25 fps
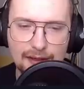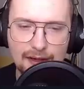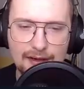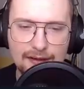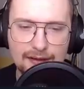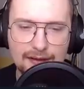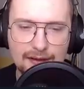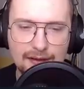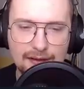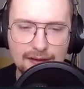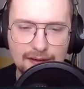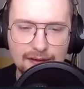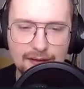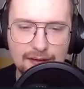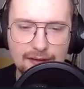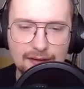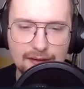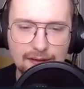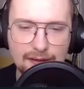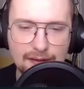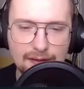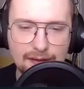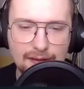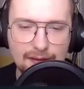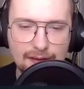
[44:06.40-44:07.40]
I'm gonna,
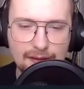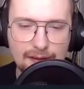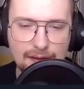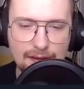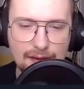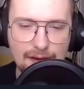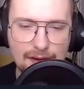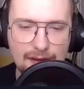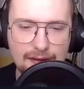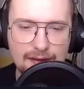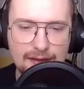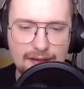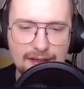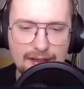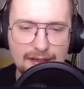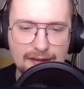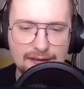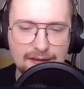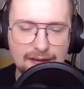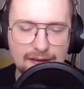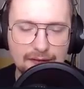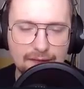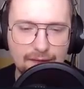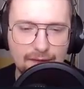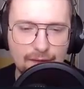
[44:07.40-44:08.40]
I'm gonna guess
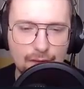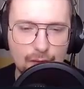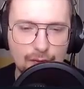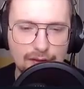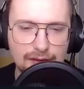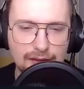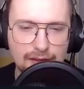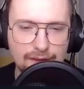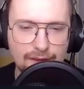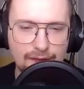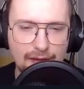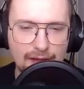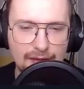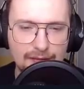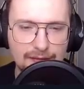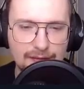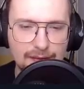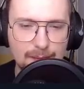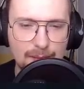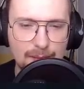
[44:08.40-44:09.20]
like 40,000